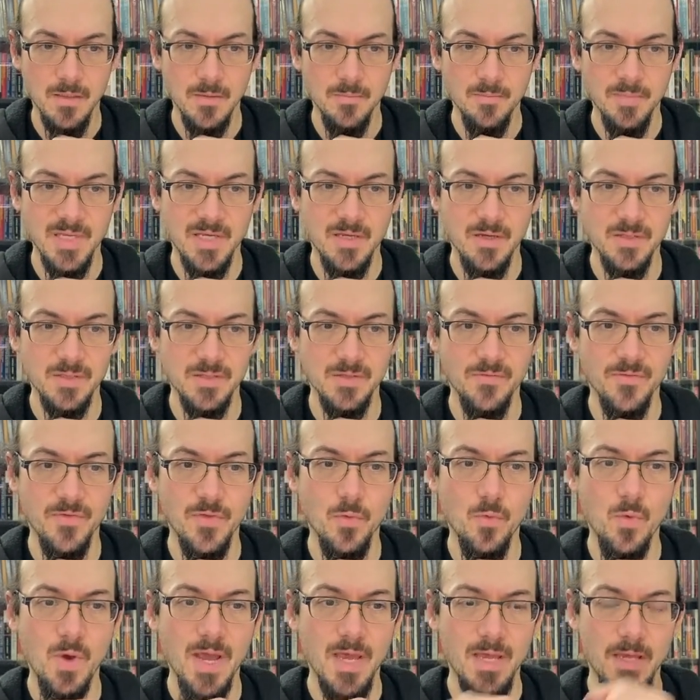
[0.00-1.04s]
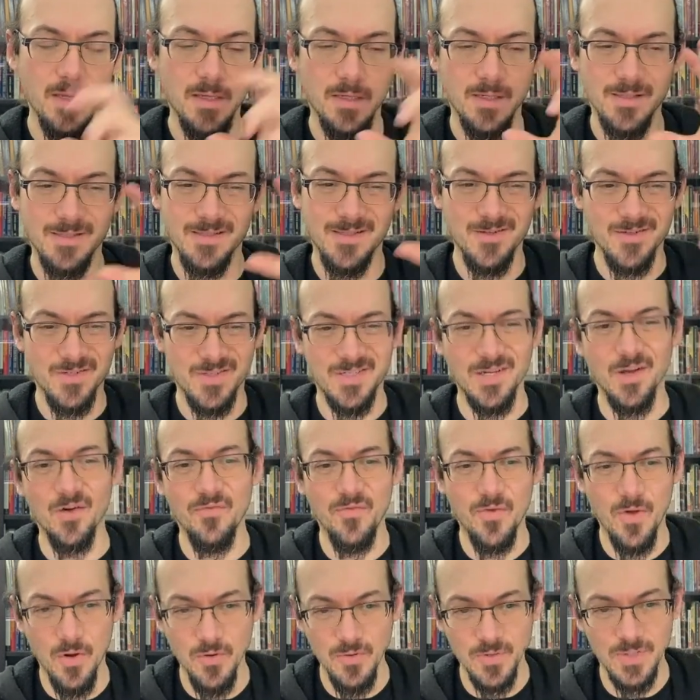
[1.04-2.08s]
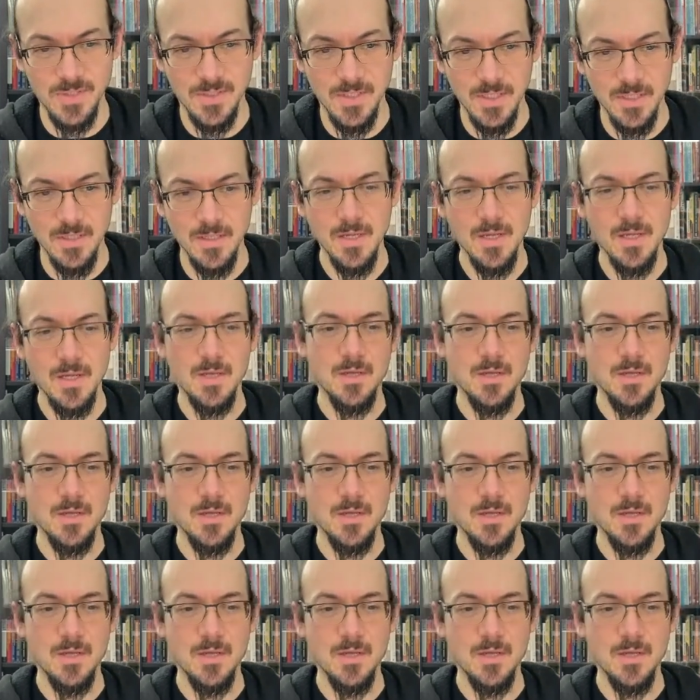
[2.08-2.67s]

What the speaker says: because of the way, because they're self-hosted.